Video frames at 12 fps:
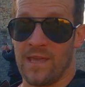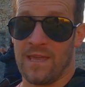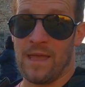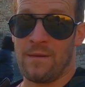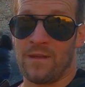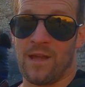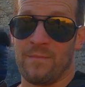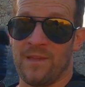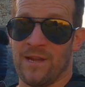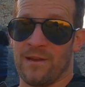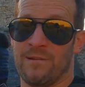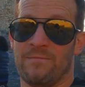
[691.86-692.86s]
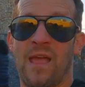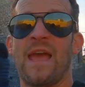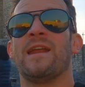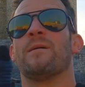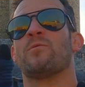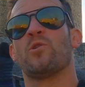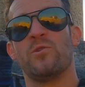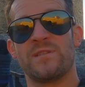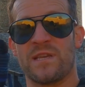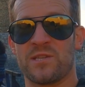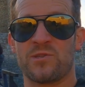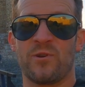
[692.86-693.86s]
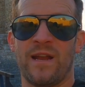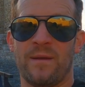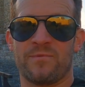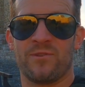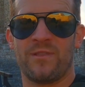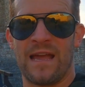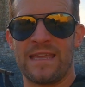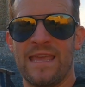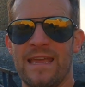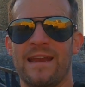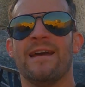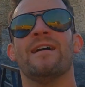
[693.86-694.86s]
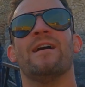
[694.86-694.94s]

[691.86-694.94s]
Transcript: that can't come here end up cruising straight up through that gate